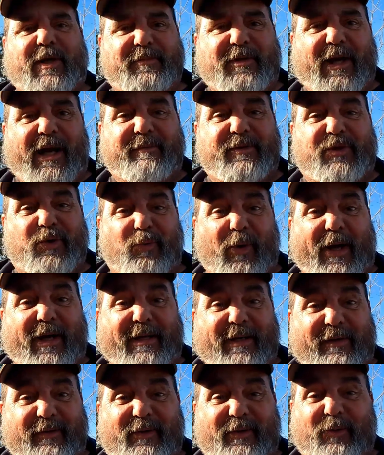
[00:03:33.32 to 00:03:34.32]
sometimes a
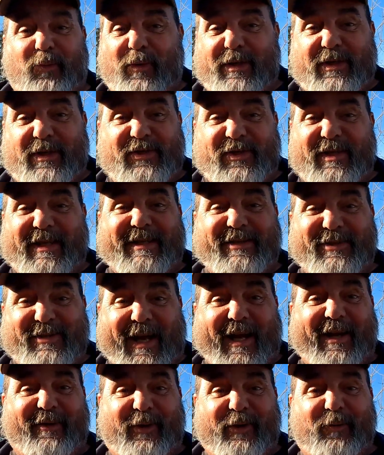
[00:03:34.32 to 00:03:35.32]
rating isn't
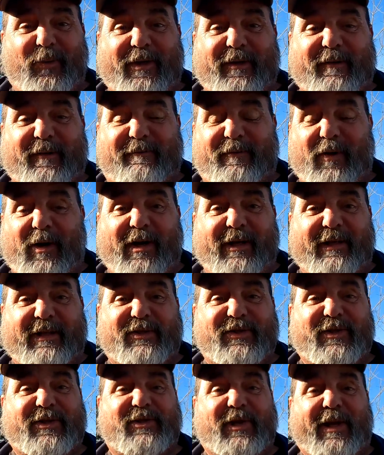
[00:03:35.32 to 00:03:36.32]
exactly what you find
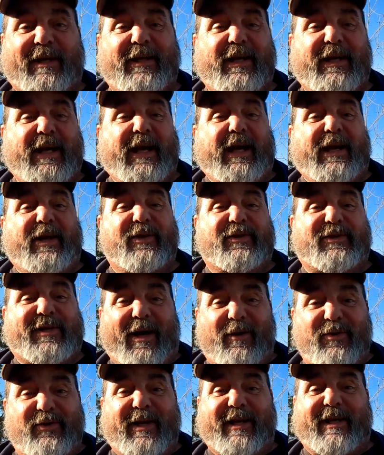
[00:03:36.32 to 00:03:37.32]
because it's like it
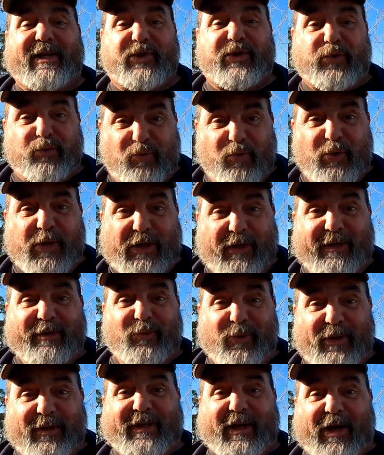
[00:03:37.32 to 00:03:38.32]
sounds like it's
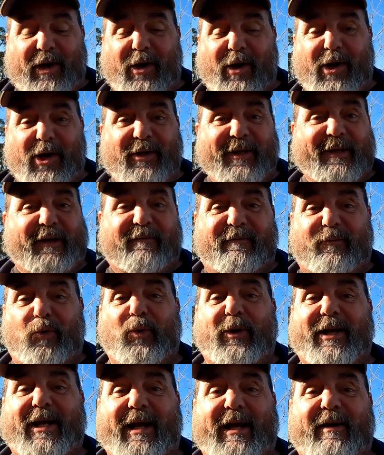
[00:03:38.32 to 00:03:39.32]
really really hard like a
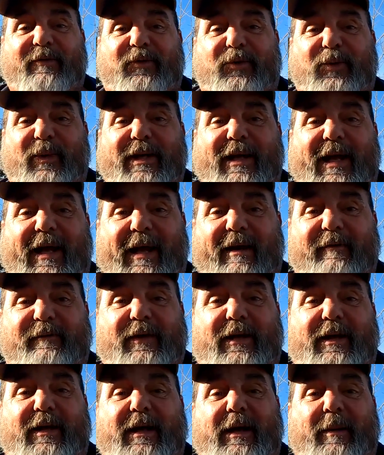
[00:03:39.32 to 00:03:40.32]
four and a half three and a
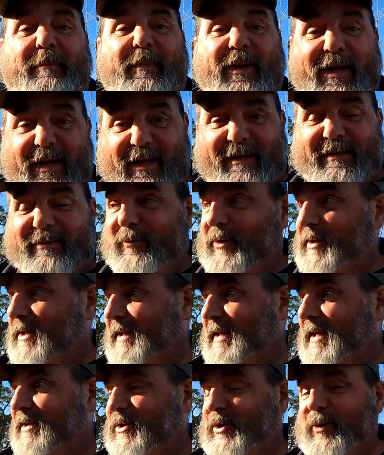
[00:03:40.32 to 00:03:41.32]
half but it
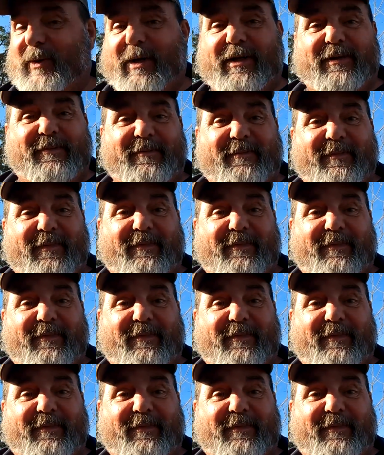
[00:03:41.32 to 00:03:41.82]
when you get to it